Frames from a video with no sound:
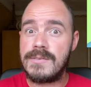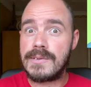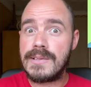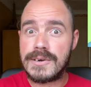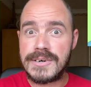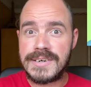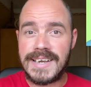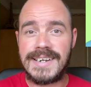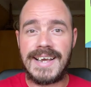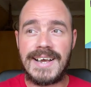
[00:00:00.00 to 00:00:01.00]
to learn
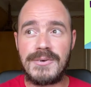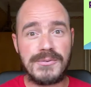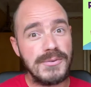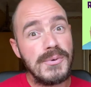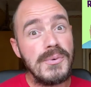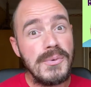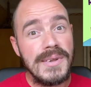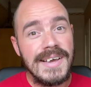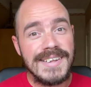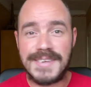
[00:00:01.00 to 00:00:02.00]
and how
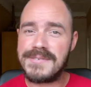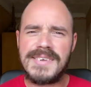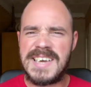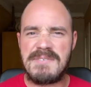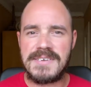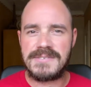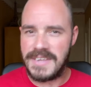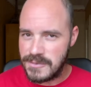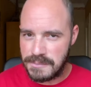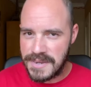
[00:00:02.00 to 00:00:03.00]
school doesn't give us the
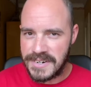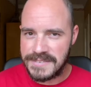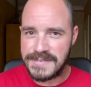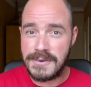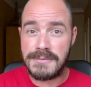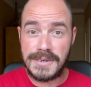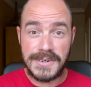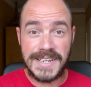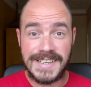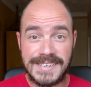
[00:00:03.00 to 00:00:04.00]
experience of
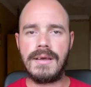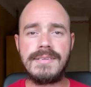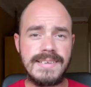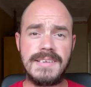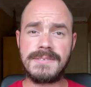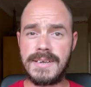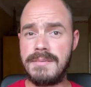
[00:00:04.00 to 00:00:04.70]
learning. A test